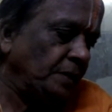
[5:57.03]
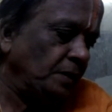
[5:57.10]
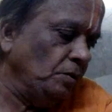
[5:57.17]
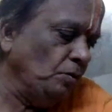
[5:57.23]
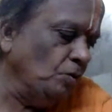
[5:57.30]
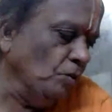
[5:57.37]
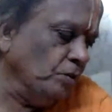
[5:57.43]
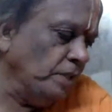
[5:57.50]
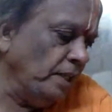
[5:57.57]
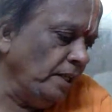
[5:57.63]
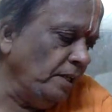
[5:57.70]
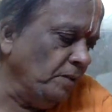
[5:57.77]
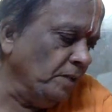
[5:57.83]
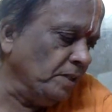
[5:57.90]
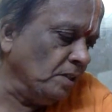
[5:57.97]

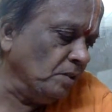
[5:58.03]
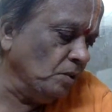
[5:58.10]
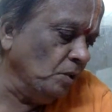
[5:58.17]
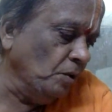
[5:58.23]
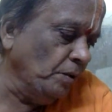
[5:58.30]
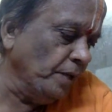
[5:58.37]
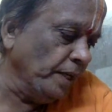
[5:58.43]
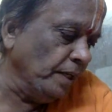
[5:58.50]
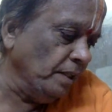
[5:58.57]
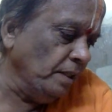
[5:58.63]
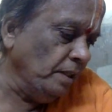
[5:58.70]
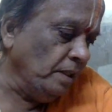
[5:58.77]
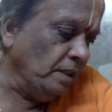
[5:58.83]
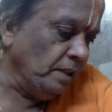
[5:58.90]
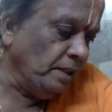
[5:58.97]
Dugdale versus lowering.
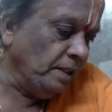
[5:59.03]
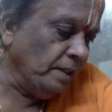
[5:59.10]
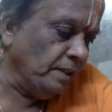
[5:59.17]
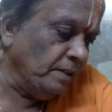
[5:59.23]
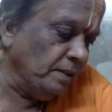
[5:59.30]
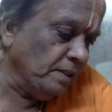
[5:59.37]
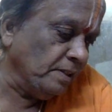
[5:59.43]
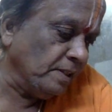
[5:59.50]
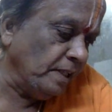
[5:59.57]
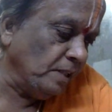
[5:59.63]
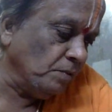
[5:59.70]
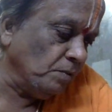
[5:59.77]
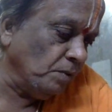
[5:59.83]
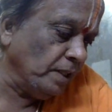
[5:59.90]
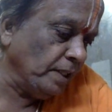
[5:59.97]
Here in this case,
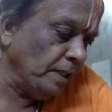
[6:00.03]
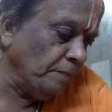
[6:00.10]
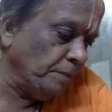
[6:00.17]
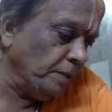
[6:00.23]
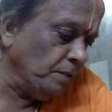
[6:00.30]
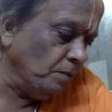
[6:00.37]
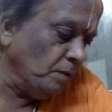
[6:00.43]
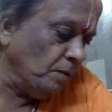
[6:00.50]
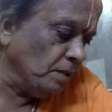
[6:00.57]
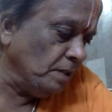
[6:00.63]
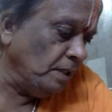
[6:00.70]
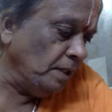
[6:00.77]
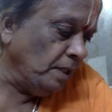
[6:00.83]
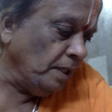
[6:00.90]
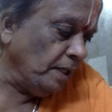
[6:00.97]
what happened was
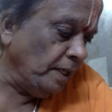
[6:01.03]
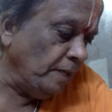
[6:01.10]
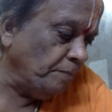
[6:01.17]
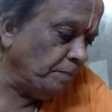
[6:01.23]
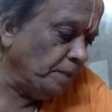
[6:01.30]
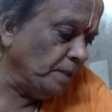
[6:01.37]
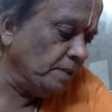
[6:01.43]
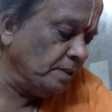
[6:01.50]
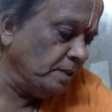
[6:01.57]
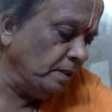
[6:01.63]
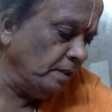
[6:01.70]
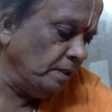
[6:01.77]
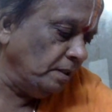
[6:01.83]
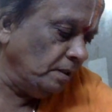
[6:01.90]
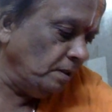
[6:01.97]
a
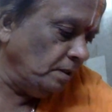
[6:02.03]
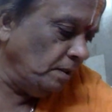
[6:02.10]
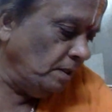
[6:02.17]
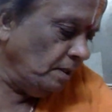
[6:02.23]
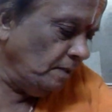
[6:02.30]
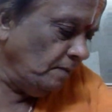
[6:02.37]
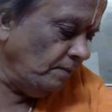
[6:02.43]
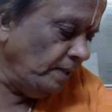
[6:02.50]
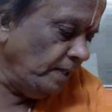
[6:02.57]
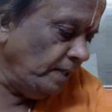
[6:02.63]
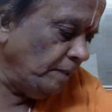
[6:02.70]
person where